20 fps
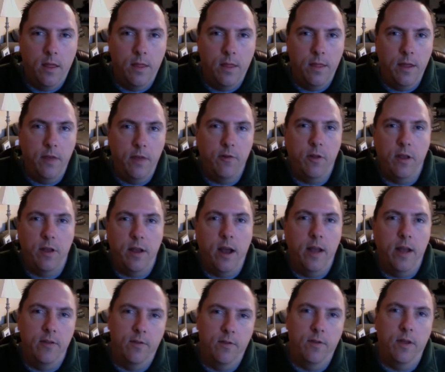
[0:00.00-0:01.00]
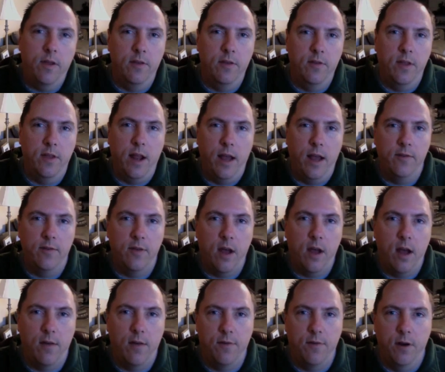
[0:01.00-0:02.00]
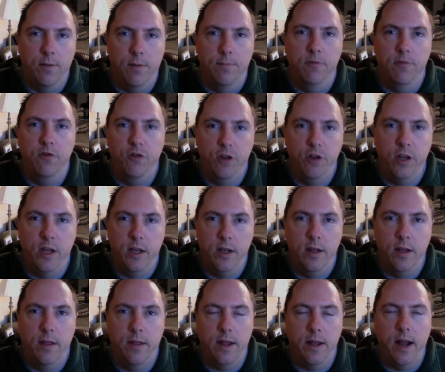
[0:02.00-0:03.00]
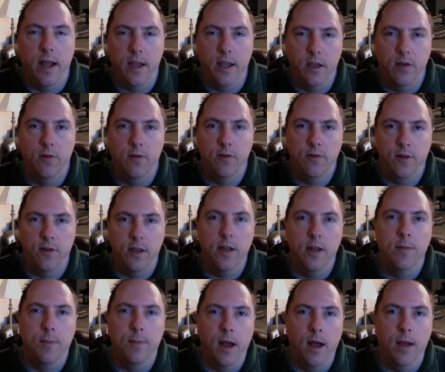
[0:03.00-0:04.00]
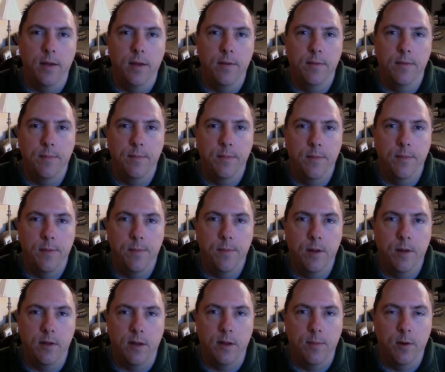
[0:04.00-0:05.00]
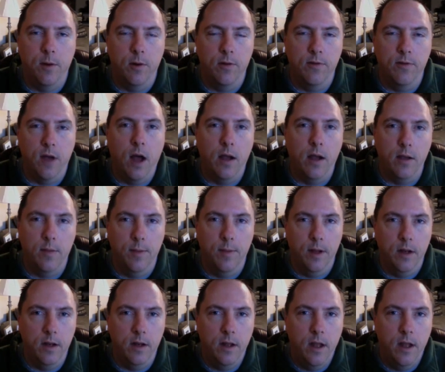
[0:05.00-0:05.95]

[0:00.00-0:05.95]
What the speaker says: these are the kinds of things that I saw from G that I used in my multimodal document.